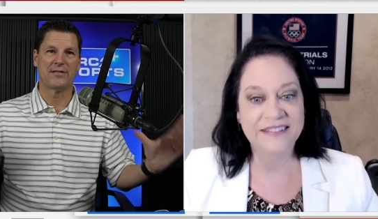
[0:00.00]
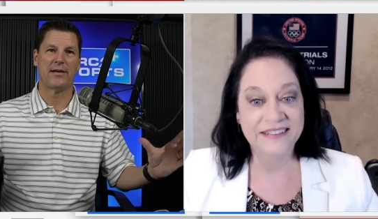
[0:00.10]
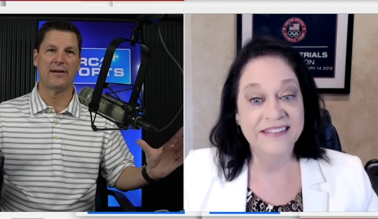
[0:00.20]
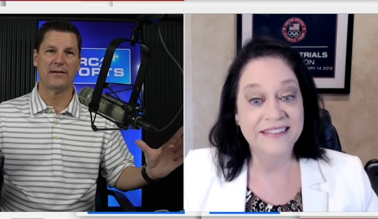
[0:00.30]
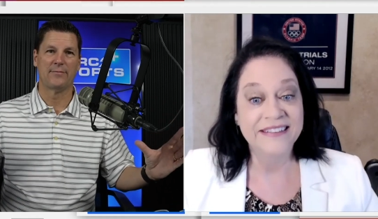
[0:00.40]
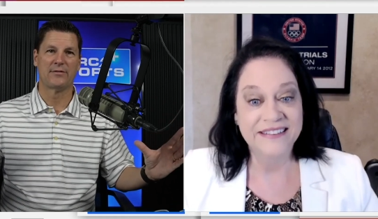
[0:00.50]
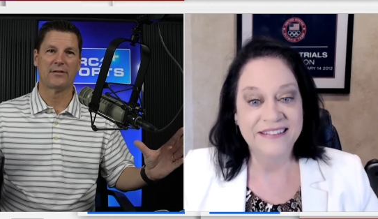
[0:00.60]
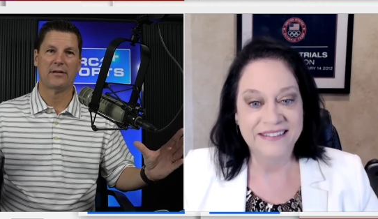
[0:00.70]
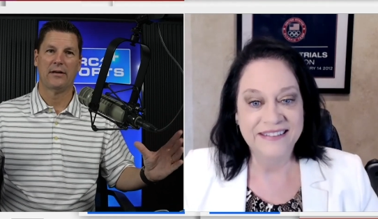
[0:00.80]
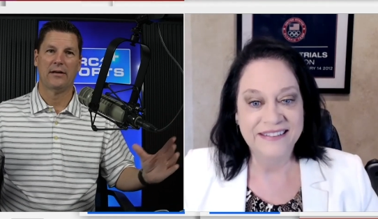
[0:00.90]

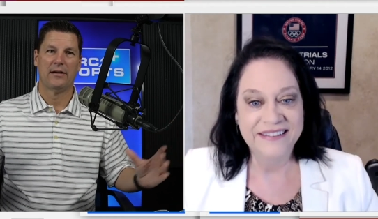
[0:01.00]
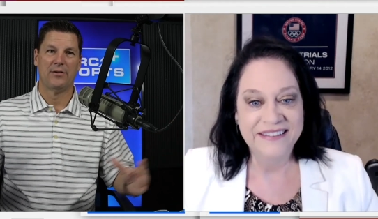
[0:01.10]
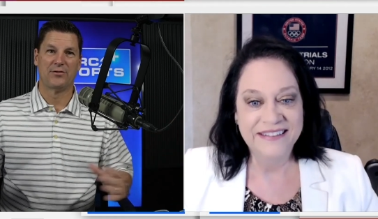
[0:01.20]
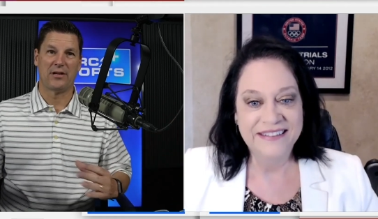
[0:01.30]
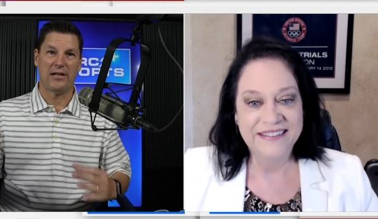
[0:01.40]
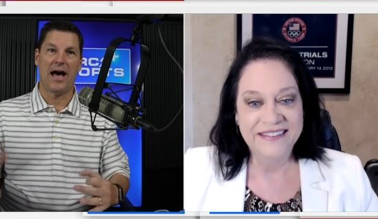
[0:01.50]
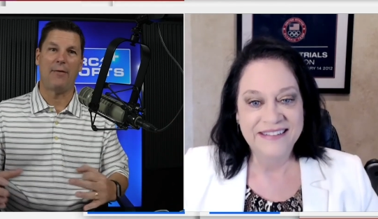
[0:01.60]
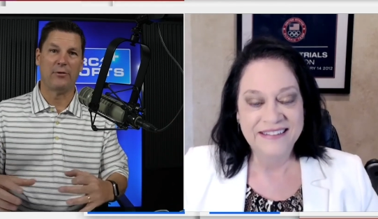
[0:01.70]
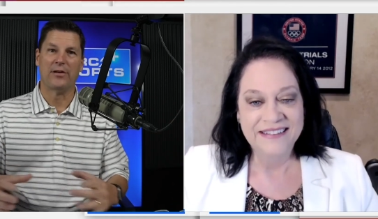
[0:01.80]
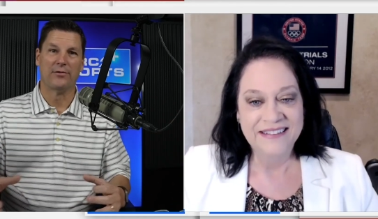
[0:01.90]
Speaker 1: stadiums. There's a
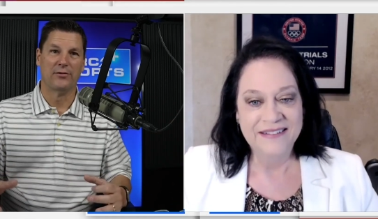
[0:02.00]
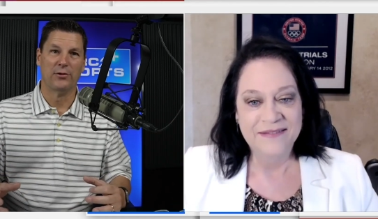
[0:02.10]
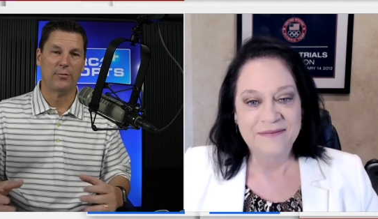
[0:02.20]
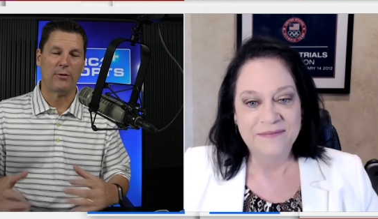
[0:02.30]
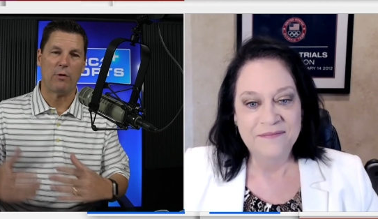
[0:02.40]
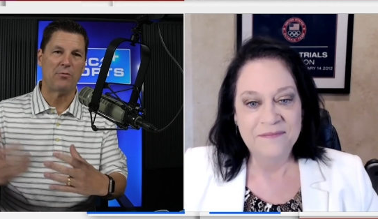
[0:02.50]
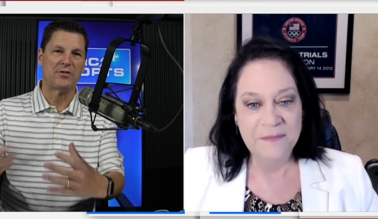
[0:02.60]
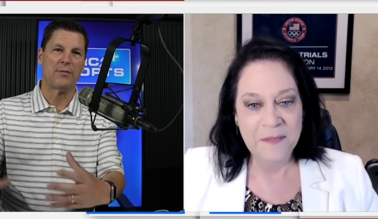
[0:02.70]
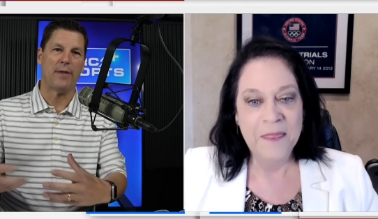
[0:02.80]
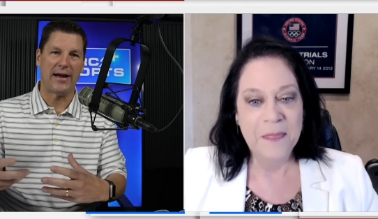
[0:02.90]
lot we can do." I mean, what
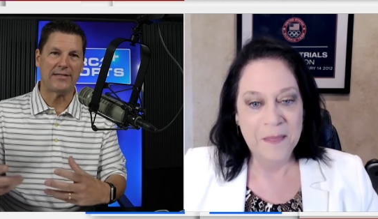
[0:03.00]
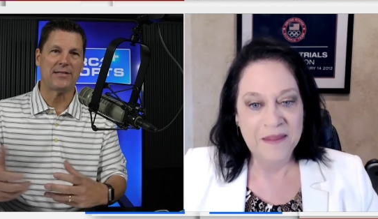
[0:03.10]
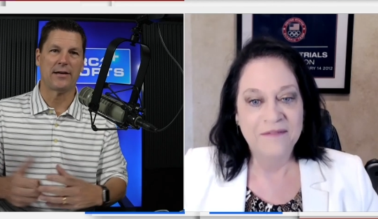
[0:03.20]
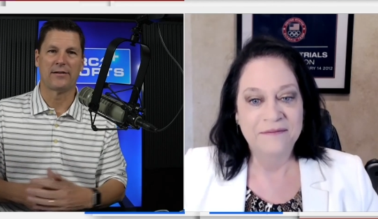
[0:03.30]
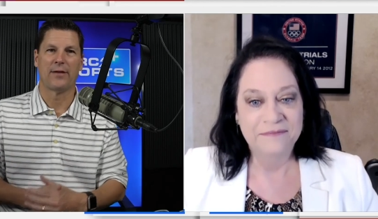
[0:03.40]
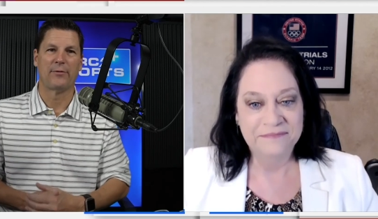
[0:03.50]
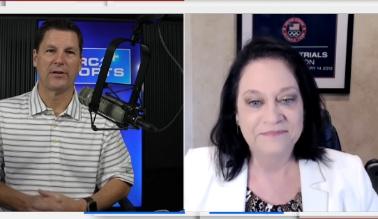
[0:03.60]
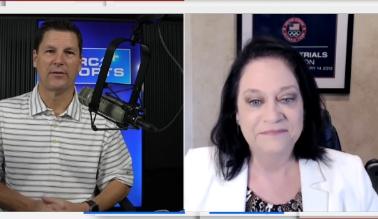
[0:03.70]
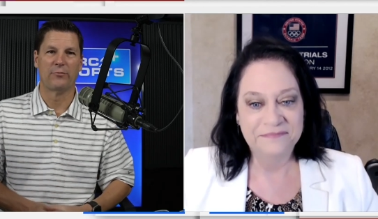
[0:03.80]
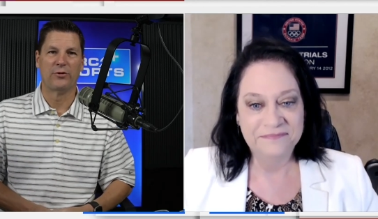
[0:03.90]
was the mindset
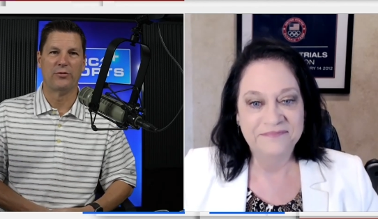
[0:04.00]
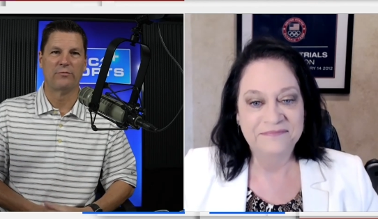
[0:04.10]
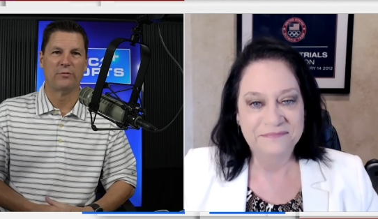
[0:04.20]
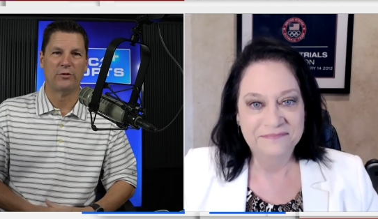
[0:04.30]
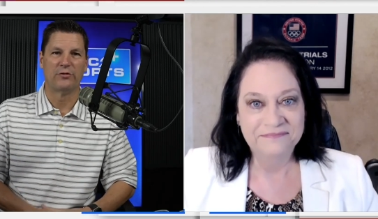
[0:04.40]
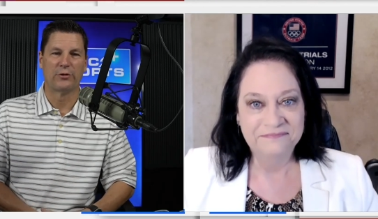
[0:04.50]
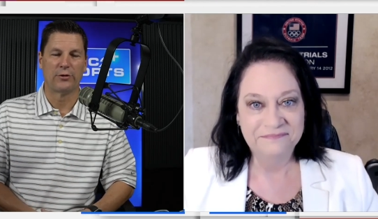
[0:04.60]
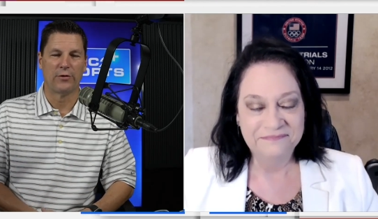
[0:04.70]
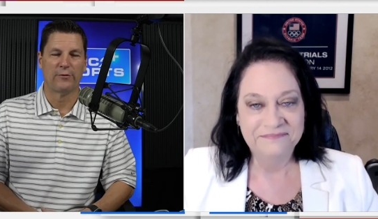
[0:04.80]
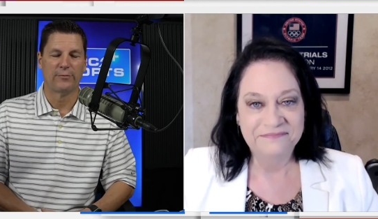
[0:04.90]
coming in when you you
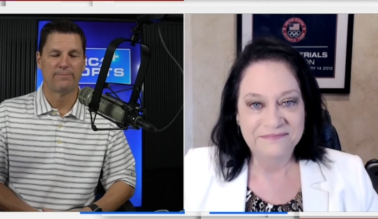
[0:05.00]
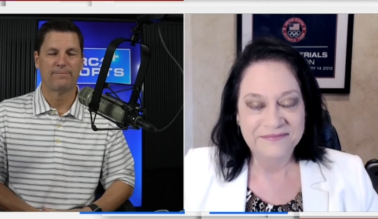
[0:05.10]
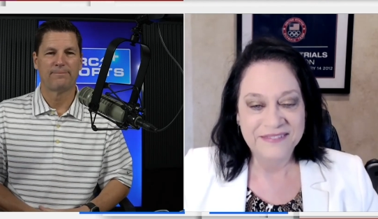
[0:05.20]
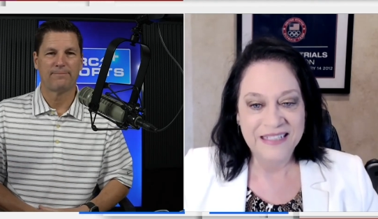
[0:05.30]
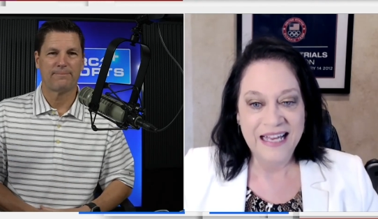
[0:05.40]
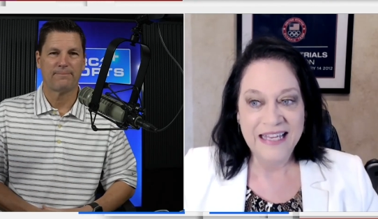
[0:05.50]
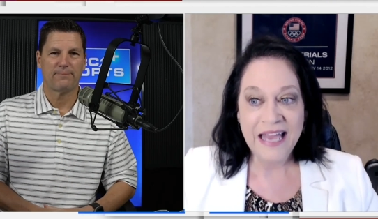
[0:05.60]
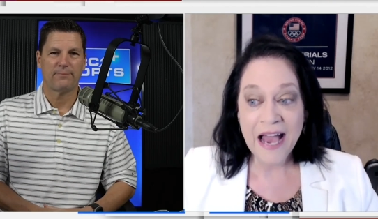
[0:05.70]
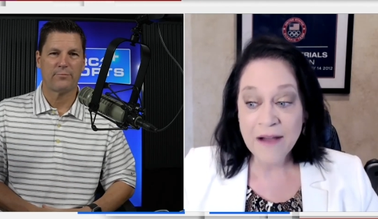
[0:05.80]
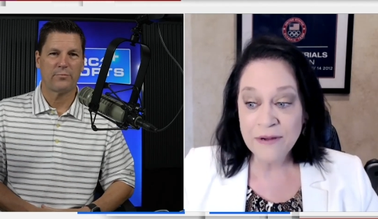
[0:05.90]
took over?
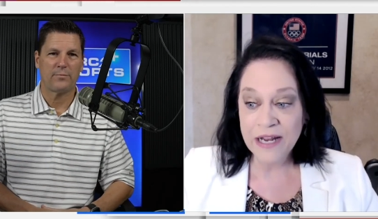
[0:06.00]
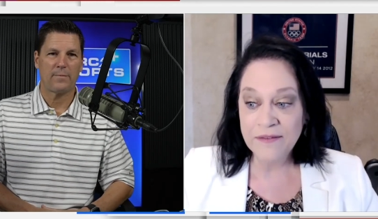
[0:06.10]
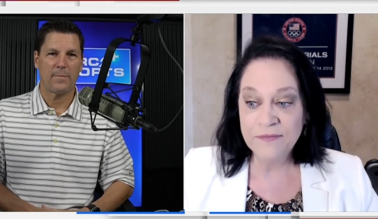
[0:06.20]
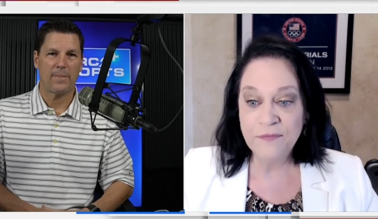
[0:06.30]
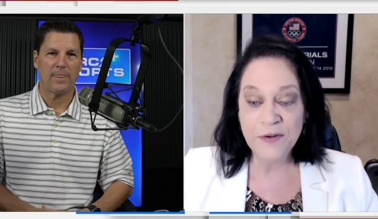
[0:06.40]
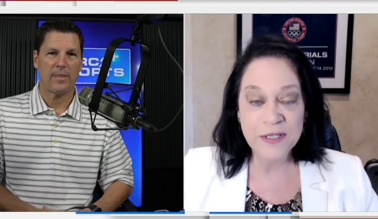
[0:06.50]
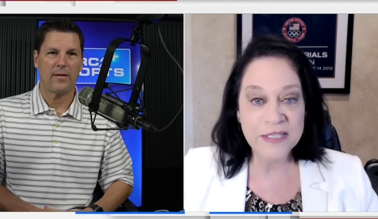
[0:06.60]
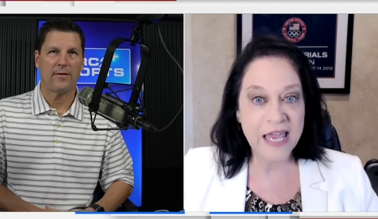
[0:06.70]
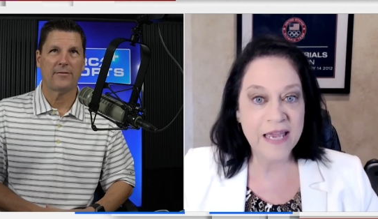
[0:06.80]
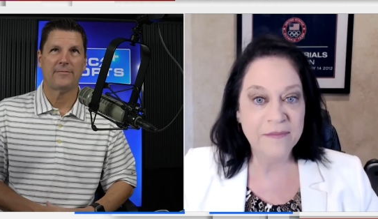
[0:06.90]
Speaker 2: Yeah, when I
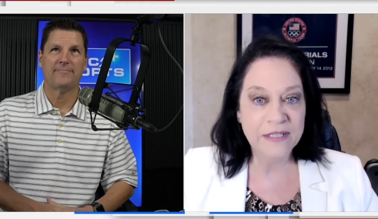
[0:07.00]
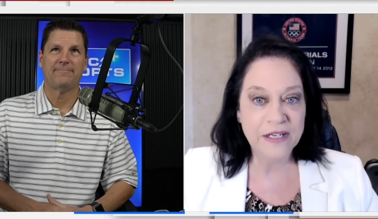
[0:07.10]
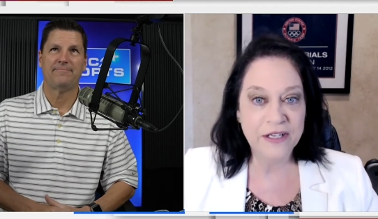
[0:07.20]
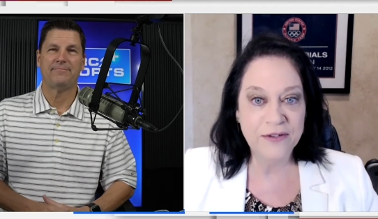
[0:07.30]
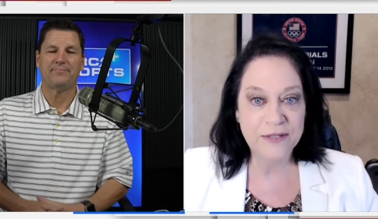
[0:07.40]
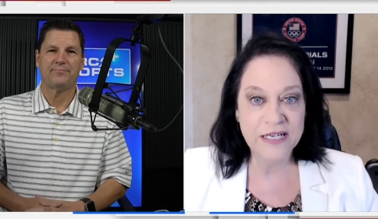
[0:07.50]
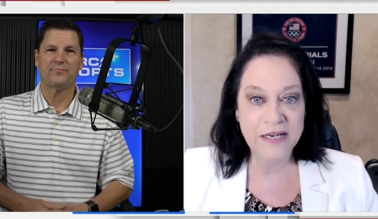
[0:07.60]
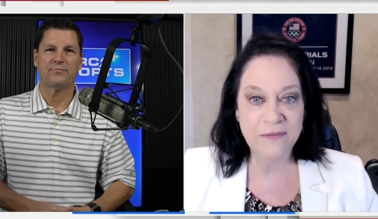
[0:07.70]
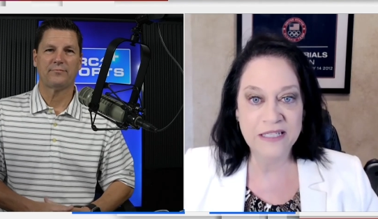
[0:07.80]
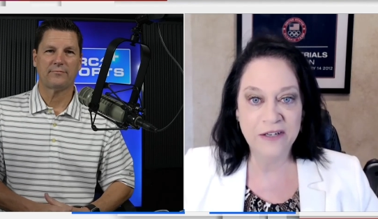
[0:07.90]
first came to
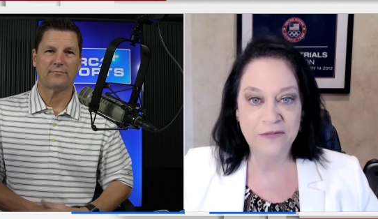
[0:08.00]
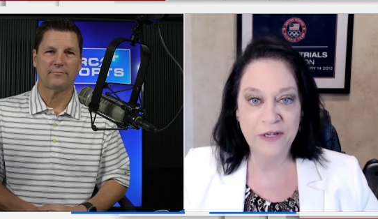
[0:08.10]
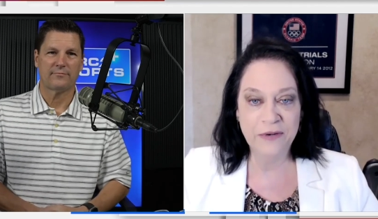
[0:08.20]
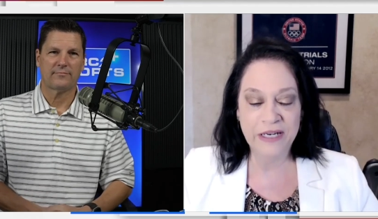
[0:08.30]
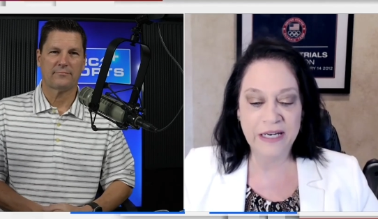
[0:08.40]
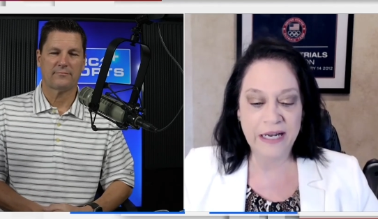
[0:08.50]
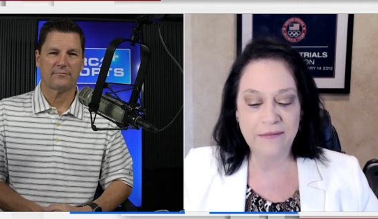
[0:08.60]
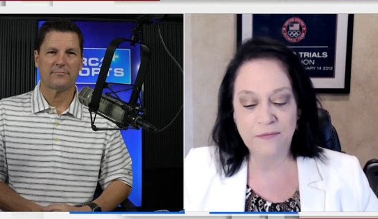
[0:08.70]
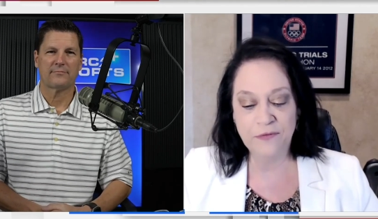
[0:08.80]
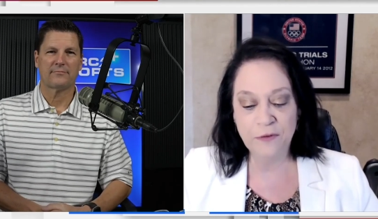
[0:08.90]
Houston and was interviewing,
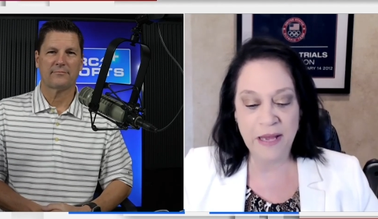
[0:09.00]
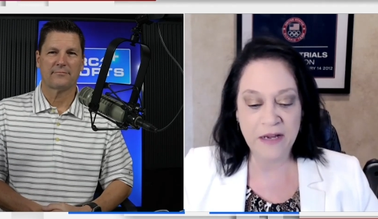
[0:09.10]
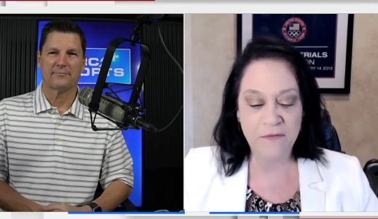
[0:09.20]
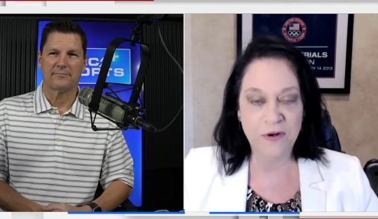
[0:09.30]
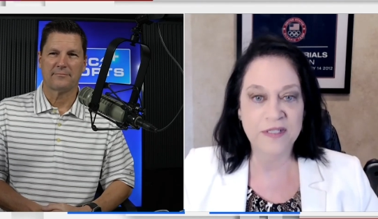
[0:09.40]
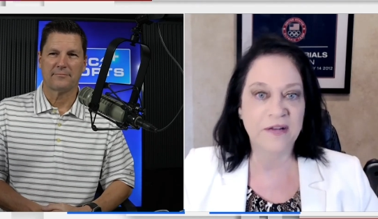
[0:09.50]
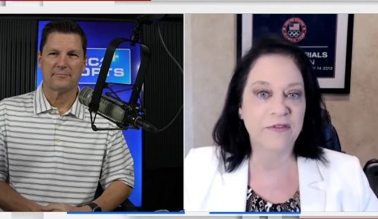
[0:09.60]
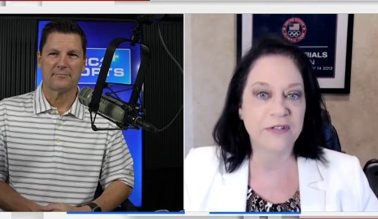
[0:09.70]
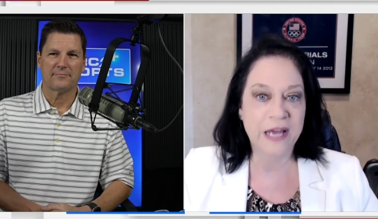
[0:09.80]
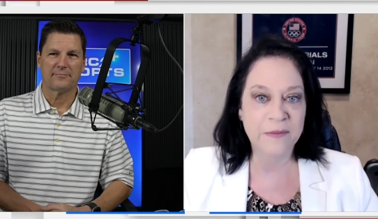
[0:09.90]
and I flew back and forth
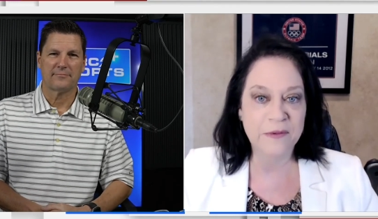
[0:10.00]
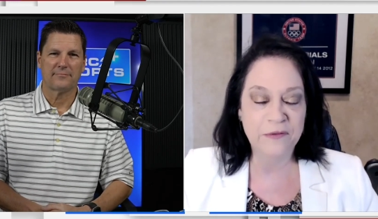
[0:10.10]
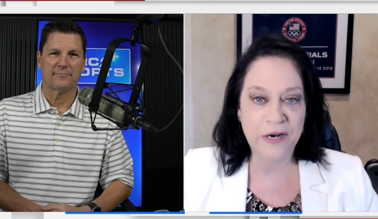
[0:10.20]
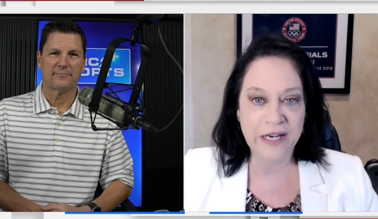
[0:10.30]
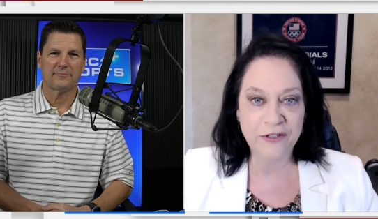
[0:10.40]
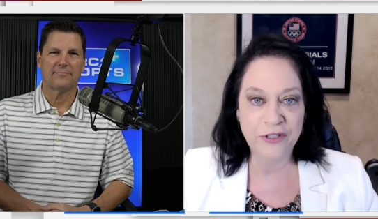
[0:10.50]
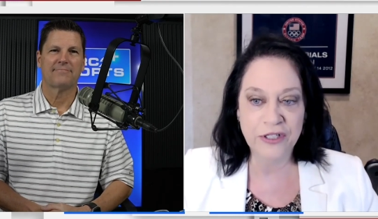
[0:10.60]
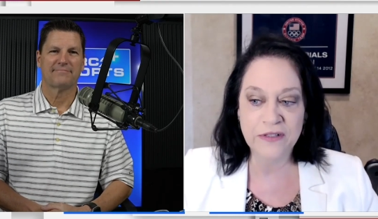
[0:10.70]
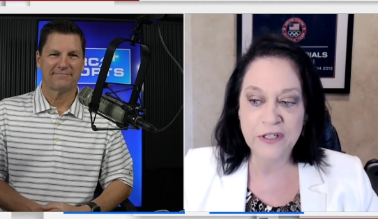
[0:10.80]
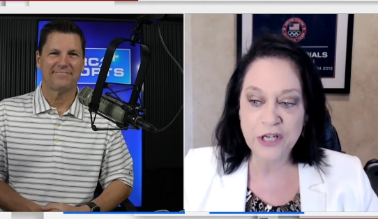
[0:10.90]
several times before I
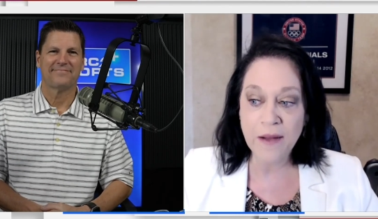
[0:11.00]
actually took the